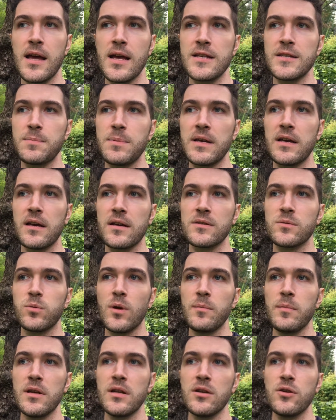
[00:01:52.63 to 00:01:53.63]
is because
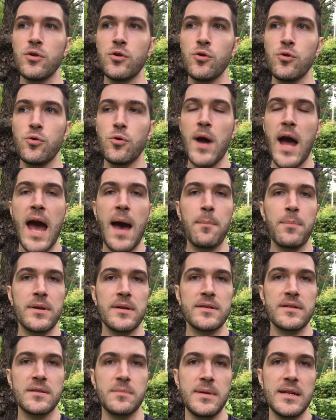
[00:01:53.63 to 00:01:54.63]
women who
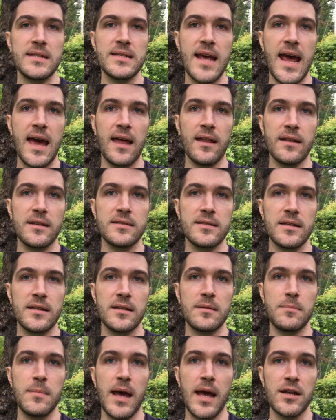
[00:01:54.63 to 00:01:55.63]
happen to be talented
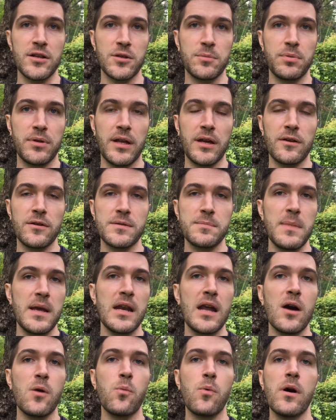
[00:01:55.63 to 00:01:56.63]
magic players may
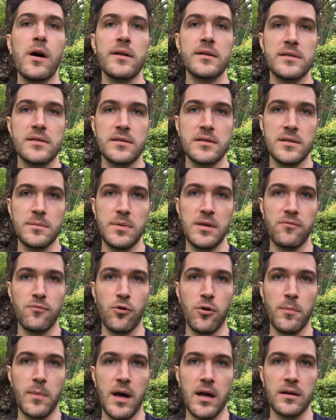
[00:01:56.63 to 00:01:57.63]
not want to be
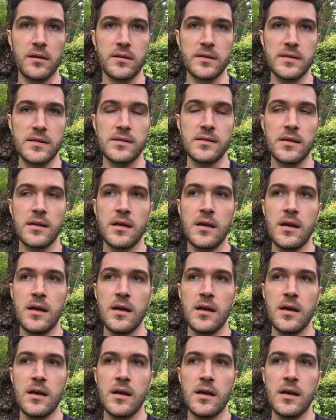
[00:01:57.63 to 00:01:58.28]
role models.